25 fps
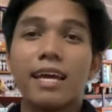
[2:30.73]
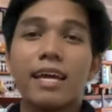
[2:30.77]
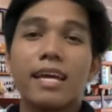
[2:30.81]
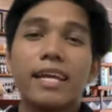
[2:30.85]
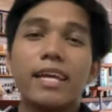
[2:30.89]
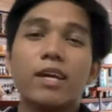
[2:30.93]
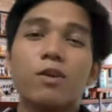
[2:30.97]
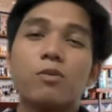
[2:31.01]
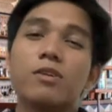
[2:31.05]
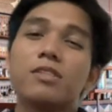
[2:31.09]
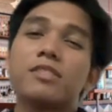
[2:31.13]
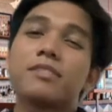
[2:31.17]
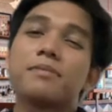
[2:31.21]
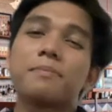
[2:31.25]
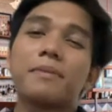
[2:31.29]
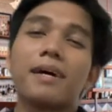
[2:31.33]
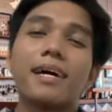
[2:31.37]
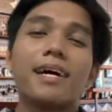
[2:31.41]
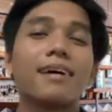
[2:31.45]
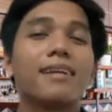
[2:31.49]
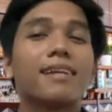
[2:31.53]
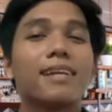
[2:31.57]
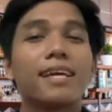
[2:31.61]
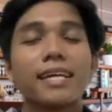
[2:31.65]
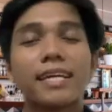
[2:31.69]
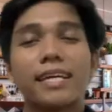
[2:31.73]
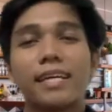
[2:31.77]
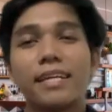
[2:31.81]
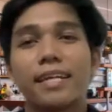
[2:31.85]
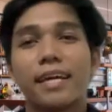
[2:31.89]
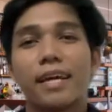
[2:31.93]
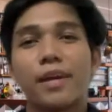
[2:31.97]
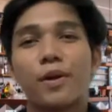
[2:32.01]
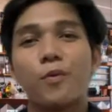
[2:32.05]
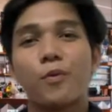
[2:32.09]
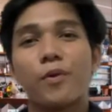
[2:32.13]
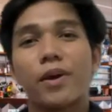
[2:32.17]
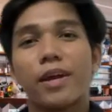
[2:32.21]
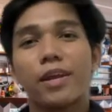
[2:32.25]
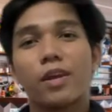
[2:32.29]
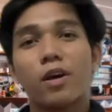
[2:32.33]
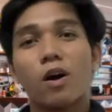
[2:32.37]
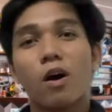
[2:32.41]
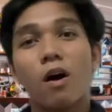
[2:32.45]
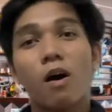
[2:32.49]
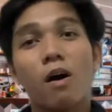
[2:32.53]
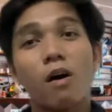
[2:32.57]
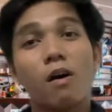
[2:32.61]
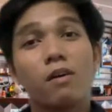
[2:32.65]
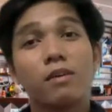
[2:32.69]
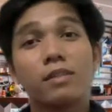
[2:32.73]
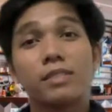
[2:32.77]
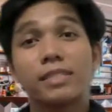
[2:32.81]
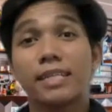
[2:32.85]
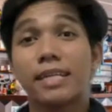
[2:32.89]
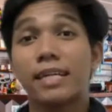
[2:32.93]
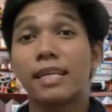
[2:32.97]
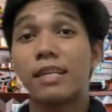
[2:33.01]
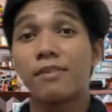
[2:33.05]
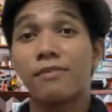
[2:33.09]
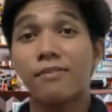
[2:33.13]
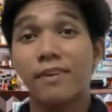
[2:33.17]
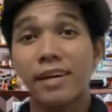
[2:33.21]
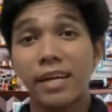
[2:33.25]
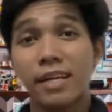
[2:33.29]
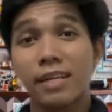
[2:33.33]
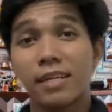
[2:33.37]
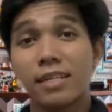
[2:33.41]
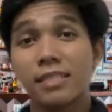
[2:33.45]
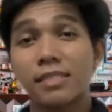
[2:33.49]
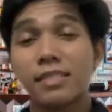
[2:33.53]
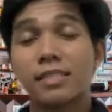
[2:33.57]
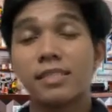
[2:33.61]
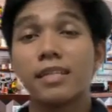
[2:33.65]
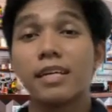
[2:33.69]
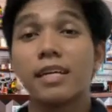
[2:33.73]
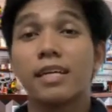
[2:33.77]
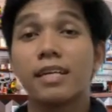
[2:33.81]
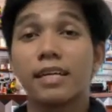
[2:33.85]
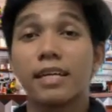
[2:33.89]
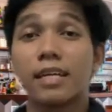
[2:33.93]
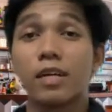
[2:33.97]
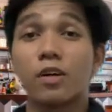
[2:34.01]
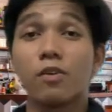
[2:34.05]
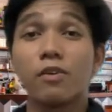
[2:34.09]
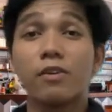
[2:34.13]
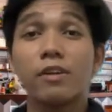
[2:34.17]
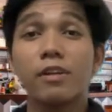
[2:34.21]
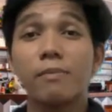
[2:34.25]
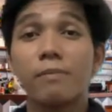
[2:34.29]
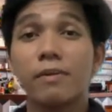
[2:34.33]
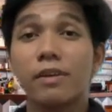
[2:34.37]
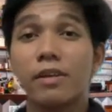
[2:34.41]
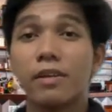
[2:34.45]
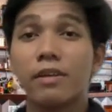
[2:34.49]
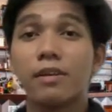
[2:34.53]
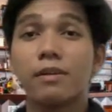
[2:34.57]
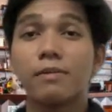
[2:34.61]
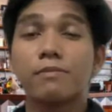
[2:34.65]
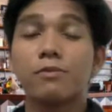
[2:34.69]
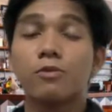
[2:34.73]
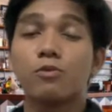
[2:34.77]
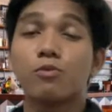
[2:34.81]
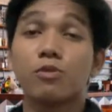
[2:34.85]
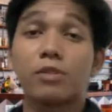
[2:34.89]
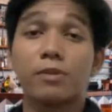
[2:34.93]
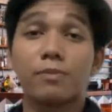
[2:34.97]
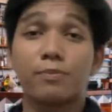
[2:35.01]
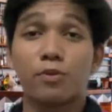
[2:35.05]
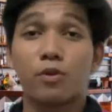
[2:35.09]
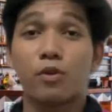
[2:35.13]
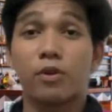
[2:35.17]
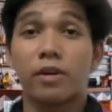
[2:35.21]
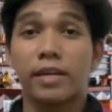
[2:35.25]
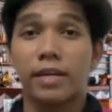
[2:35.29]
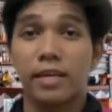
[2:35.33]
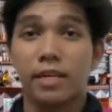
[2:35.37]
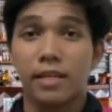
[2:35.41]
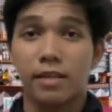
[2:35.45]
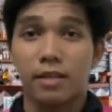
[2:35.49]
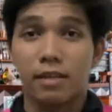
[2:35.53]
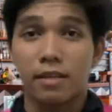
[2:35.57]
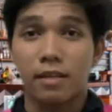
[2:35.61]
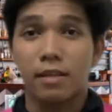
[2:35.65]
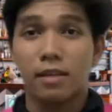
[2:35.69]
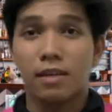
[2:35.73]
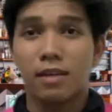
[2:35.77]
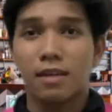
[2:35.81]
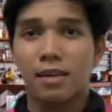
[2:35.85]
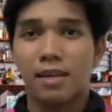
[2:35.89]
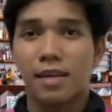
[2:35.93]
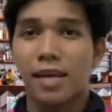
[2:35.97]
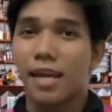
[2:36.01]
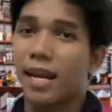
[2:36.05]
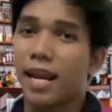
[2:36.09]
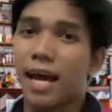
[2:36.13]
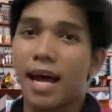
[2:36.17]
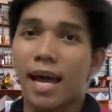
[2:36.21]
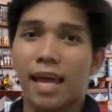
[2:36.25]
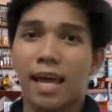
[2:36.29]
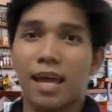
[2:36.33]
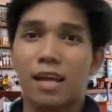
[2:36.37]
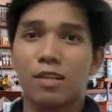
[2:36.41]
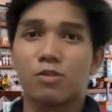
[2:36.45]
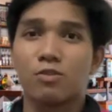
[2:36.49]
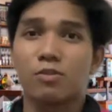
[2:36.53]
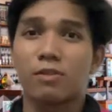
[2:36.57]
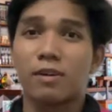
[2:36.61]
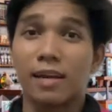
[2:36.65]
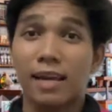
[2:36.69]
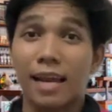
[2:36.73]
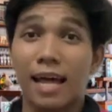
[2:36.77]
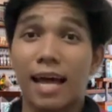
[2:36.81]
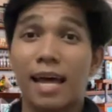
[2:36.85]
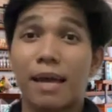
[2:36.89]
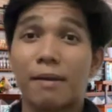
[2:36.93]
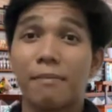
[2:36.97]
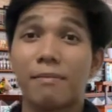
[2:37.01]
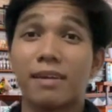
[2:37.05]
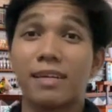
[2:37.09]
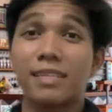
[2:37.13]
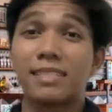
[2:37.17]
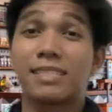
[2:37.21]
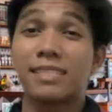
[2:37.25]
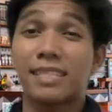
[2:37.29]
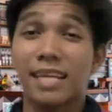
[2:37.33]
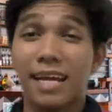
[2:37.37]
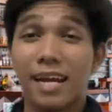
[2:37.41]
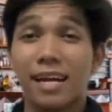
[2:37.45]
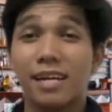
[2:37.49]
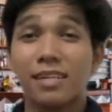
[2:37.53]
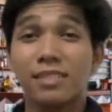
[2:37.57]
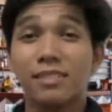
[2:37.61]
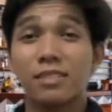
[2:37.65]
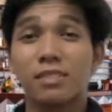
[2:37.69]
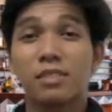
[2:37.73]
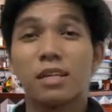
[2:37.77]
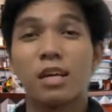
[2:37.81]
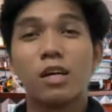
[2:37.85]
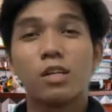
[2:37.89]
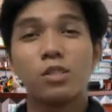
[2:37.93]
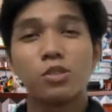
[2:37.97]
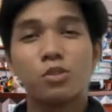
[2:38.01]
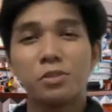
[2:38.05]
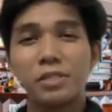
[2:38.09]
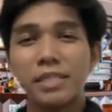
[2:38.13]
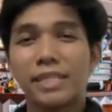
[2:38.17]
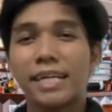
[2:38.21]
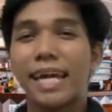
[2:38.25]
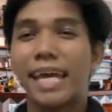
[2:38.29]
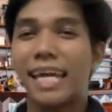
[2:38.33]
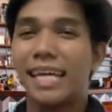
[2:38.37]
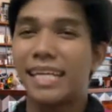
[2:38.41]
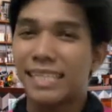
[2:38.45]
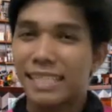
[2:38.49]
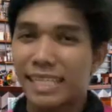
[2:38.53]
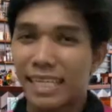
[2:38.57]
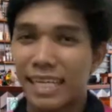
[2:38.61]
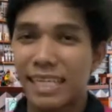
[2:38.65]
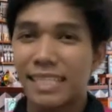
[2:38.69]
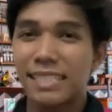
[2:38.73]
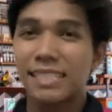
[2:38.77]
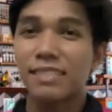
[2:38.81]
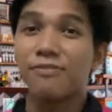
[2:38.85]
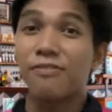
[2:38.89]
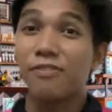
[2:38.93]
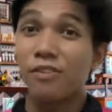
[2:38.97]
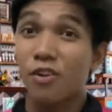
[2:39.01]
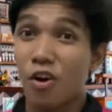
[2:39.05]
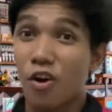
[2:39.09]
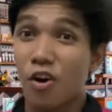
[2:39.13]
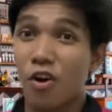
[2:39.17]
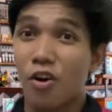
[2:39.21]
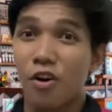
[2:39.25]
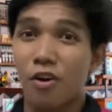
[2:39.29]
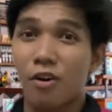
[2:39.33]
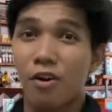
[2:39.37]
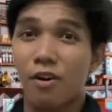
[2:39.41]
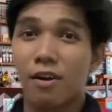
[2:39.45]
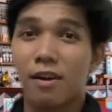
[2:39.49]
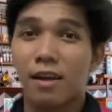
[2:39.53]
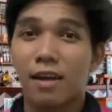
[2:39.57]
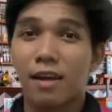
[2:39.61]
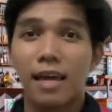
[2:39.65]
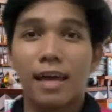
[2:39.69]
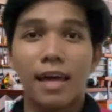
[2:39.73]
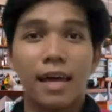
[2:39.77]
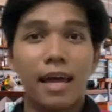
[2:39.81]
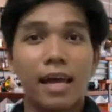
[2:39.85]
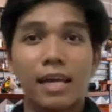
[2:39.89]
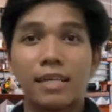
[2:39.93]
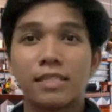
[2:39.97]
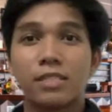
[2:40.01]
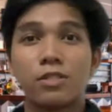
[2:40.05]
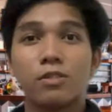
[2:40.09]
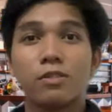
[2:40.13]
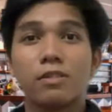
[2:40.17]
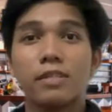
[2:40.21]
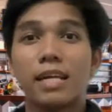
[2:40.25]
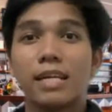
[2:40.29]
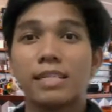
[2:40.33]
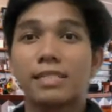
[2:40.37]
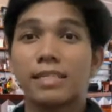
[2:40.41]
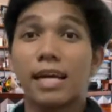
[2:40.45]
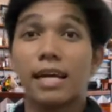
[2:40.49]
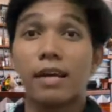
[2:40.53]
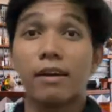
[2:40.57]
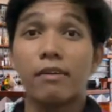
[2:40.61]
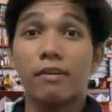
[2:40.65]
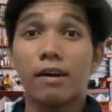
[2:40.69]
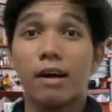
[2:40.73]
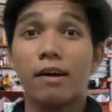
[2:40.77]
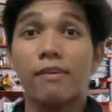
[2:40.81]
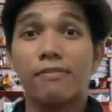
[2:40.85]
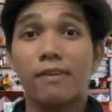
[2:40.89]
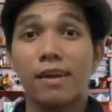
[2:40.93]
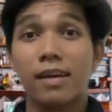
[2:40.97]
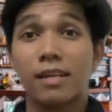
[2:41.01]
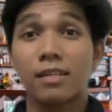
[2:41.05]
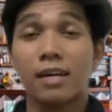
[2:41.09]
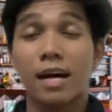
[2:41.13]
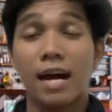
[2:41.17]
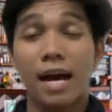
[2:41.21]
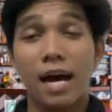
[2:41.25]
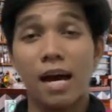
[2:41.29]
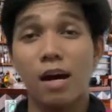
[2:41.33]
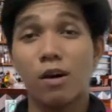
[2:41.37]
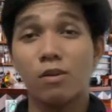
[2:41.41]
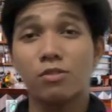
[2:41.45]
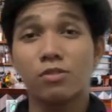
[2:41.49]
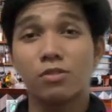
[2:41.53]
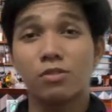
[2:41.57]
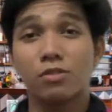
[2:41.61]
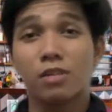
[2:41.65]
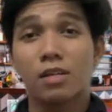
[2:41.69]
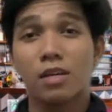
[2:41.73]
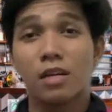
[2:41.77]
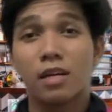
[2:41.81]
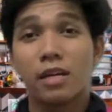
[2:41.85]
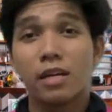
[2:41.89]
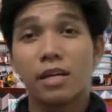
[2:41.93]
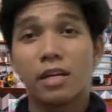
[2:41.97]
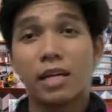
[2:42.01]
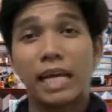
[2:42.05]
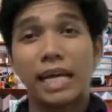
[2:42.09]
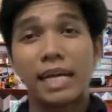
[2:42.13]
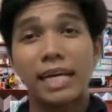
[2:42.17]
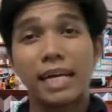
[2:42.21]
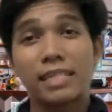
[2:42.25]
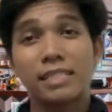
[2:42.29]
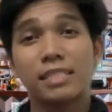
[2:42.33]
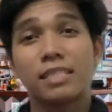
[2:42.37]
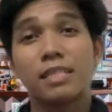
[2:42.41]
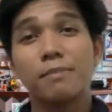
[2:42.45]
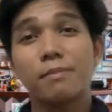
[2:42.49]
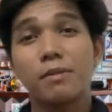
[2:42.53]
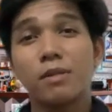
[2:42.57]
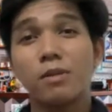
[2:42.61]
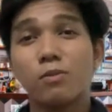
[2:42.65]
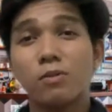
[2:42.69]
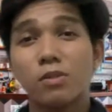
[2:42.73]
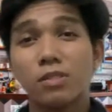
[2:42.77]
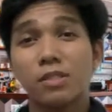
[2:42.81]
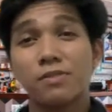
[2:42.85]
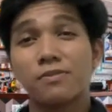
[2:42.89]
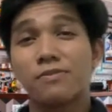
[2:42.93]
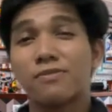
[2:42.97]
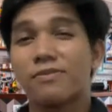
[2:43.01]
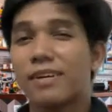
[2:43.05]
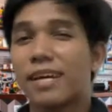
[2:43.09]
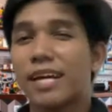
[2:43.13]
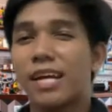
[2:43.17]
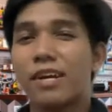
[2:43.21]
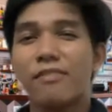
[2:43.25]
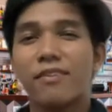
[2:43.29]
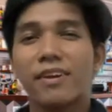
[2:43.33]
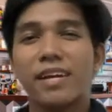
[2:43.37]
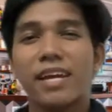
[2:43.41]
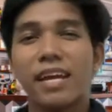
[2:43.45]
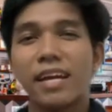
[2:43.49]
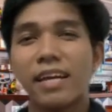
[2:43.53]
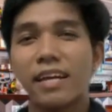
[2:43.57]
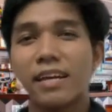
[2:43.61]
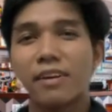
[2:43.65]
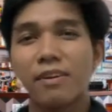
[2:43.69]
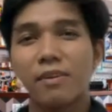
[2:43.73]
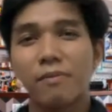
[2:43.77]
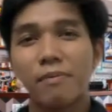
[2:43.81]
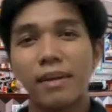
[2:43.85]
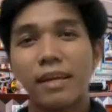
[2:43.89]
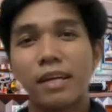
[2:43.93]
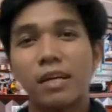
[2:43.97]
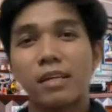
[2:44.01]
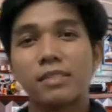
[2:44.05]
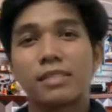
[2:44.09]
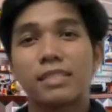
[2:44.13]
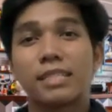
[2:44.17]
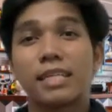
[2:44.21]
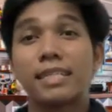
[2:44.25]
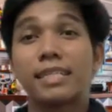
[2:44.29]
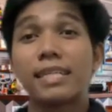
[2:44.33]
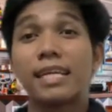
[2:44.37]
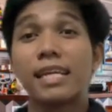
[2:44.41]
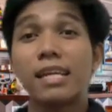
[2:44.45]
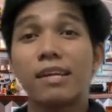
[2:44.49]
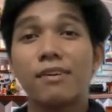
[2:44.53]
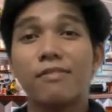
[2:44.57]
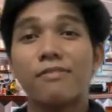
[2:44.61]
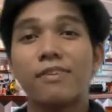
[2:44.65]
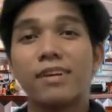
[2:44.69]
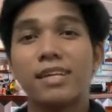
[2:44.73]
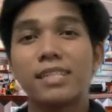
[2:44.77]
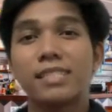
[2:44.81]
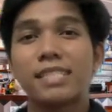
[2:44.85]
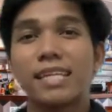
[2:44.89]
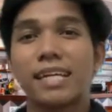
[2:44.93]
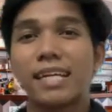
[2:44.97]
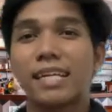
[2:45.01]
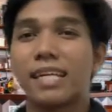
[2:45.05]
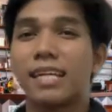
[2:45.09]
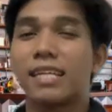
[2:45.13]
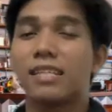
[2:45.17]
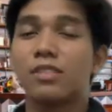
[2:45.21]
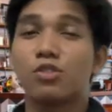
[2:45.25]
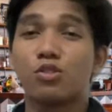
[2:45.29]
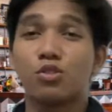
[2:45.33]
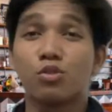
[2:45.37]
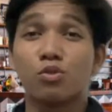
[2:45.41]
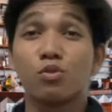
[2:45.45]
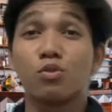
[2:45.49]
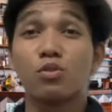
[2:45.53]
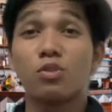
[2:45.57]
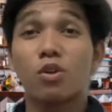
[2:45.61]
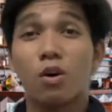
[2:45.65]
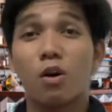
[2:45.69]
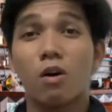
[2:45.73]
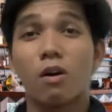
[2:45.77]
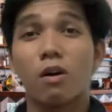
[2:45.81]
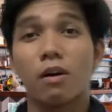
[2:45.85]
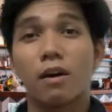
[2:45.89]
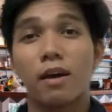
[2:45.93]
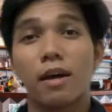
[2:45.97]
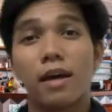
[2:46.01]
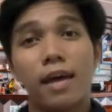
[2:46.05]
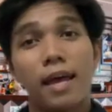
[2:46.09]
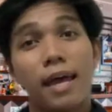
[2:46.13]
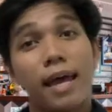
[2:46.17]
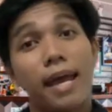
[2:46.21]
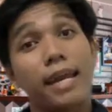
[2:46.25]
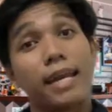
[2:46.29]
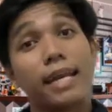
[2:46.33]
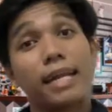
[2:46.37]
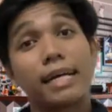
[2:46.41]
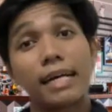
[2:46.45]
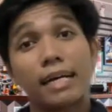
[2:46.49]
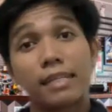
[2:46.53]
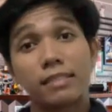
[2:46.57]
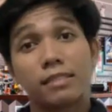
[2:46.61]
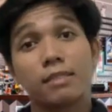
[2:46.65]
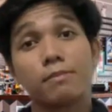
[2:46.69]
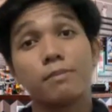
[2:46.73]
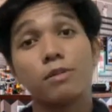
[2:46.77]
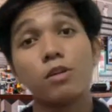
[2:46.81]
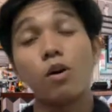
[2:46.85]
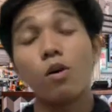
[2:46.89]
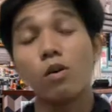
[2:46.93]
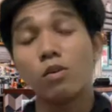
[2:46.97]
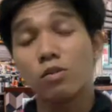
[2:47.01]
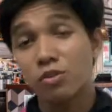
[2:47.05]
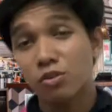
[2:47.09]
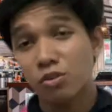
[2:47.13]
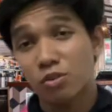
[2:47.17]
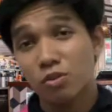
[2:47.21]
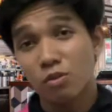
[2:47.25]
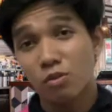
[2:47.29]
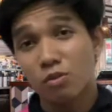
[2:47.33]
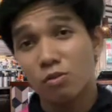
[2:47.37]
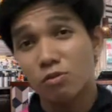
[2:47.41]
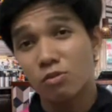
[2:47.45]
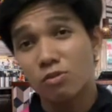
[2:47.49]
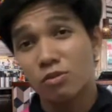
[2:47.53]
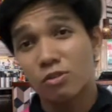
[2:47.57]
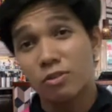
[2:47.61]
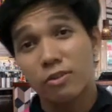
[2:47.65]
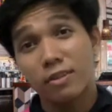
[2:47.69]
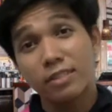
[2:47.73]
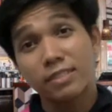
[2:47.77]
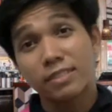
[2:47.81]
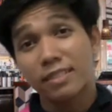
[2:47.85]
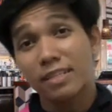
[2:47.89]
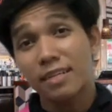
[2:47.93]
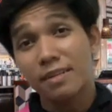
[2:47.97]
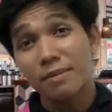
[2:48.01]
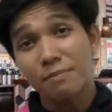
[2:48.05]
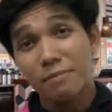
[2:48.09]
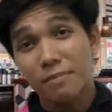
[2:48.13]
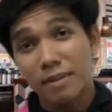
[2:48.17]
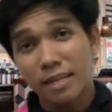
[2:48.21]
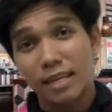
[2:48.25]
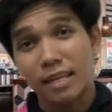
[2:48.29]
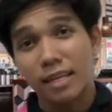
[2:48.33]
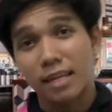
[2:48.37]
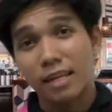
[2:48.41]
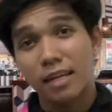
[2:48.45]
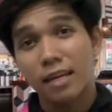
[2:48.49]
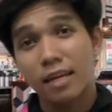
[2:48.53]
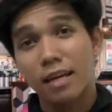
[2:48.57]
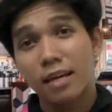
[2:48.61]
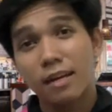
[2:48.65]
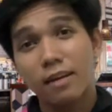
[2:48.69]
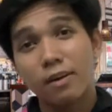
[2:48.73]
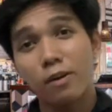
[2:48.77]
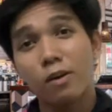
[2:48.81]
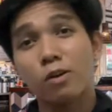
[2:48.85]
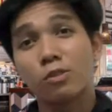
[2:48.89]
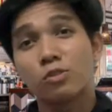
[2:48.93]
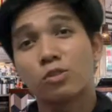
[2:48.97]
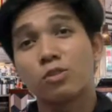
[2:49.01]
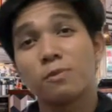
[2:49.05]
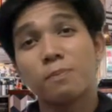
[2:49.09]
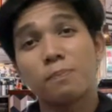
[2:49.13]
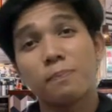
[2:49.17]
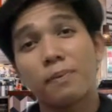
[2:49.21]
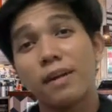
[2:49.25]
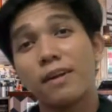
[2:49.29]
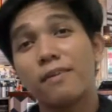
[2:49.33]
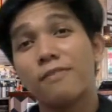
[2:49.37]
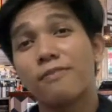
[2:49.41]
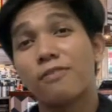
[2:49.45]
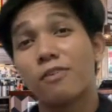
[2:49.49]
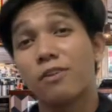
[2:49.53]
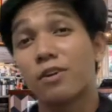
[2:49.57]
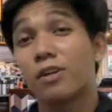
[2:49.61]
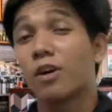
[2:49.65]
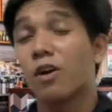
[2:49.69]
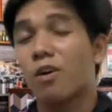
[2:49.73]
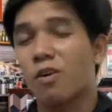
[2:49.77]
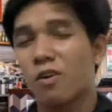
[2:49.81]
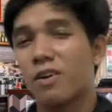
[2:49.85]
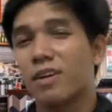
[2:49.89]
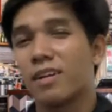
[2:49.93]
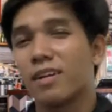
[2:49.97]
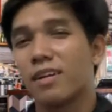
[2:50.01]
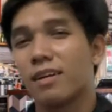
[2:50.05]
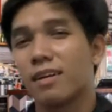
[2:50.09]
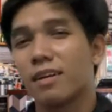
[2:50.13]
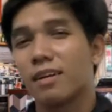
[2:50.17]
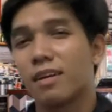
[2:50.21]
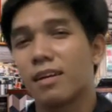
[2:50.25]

it was my unlucky day when all the elevators in the condominium were broken and I had to climb the stairs to the 18th floor. As soon as I arrived at the house, the customer was very angry because the delivery taking too long and the customer also threatened me not to pay for the order.